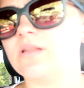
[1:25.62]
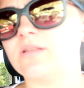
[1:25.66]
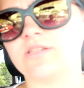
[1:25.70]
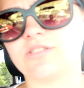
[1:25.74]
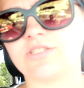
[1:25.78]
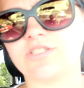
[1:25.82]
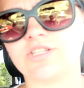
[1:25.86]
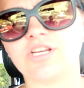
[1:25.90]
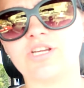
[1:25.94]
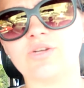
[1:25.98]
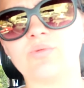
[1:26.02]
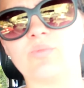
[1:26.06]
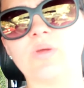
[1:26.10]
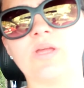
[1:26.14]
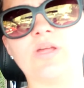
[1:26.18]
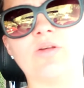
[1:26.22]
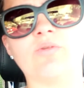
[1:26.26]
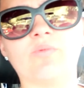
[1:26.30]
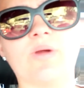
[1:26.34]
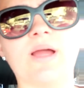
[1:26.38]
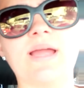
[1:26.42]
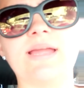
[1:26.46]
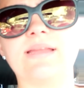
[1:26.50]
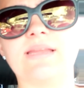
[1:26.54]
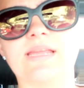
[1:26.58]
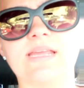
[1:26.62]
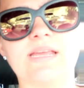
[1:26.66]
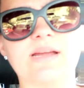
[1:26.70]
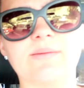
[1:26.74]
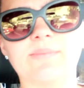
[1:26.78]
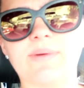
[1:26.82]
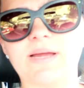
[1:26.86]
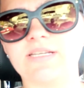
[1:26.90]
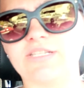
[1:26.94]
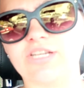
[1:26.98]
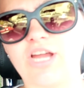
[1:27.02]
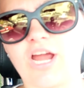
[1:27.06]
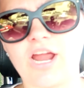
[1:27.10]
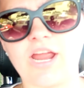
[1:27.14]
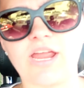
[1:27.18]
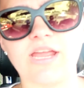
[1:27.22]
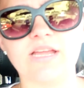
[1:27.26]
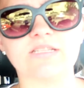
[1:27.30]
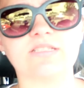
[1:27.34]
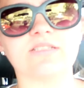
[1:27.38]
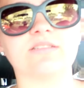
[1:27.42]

and there's Goodwill right here by Target.